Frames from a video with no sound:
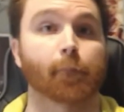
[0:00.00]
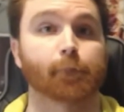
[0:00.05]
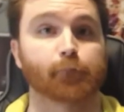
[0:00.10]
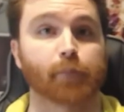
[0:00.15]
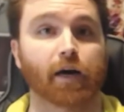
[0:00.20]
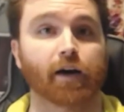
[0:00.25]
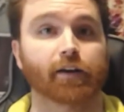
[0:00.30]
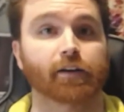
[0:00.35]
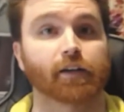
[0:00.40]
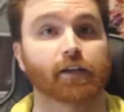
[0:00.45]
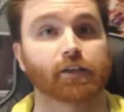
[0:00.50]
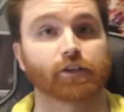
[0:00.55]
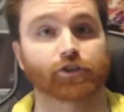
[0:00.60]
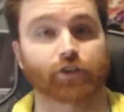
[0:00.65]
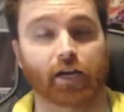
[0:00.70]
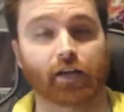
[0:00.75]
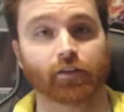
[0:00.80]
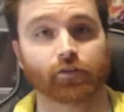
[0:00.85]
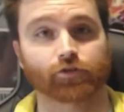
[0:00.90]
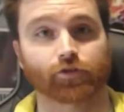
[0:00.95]
but
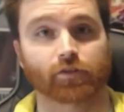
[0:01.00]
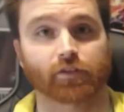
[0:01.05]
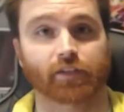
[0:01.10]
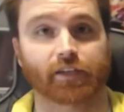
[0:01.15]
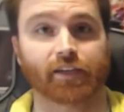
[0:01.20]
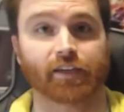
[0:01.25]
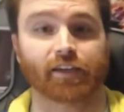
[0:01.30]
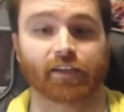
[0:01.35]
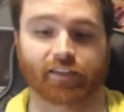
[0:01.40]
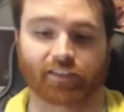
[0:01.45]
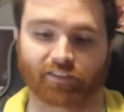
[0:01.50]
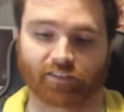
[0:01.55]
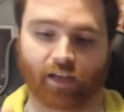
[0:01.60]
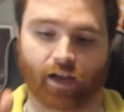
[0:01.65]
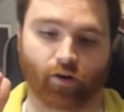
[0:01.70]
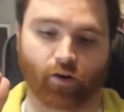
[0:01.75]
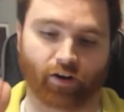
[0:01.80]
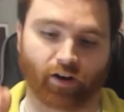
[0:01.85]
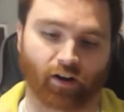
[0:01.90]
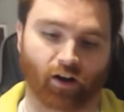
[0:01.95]
Challenger League is
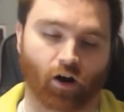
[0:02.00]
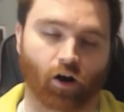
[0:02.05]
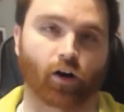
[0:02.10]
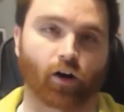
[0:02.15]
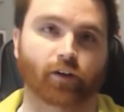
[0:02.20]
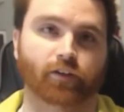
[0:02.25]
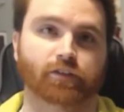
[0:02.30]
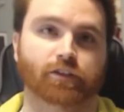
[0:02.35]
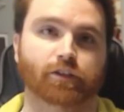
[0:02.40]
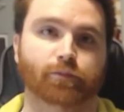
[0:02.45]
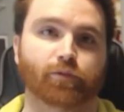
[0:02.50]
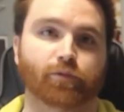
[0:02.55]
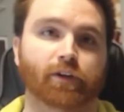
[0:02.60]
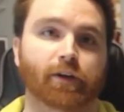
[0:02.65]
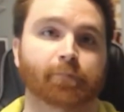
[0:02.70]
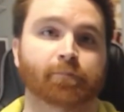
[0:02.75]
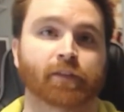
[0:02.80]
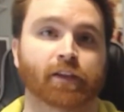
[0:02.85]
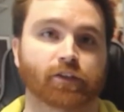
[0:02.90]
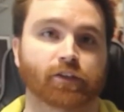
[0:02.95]
now at a hard
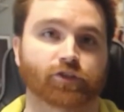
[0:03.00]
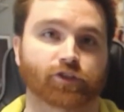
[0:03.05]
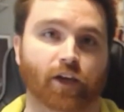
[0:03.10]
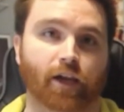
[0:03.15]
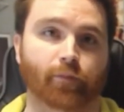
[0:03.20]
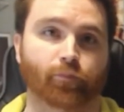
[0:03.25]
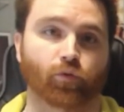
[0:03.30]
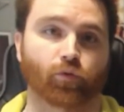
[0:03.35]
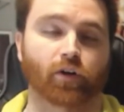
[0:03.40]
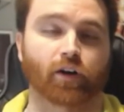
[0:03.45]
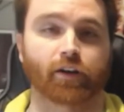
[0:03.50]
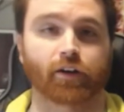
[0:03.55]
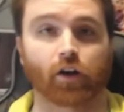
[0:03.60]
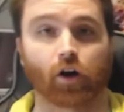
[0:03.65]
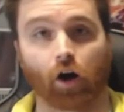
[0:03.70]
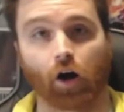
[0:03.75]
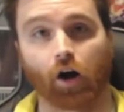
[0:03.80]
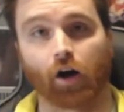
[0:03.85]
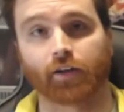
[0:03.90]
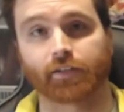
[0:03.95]
split, Champ 1
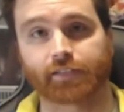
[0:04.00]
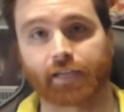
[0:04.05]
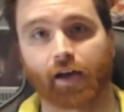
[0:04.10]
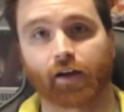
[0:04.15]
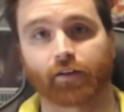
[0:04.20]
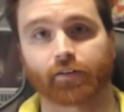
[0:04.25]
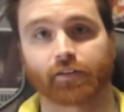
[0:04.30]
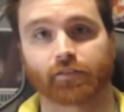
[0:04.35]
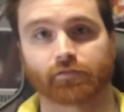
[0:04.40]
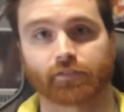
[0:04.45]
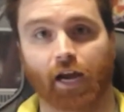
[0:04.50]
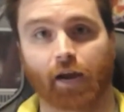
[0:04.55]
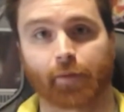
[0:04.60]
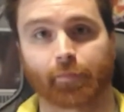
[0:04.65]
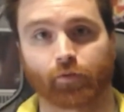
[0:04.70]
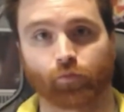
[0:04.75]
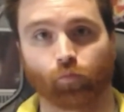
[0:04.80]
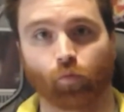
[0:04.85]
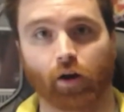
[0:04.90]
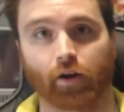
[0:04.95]
on down to
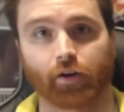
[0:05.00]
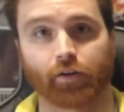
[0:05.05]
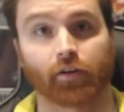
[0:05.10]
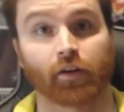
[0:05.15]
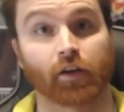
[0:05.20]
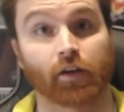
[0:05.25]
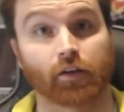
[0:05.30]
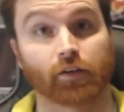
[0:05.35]
Diamond 1.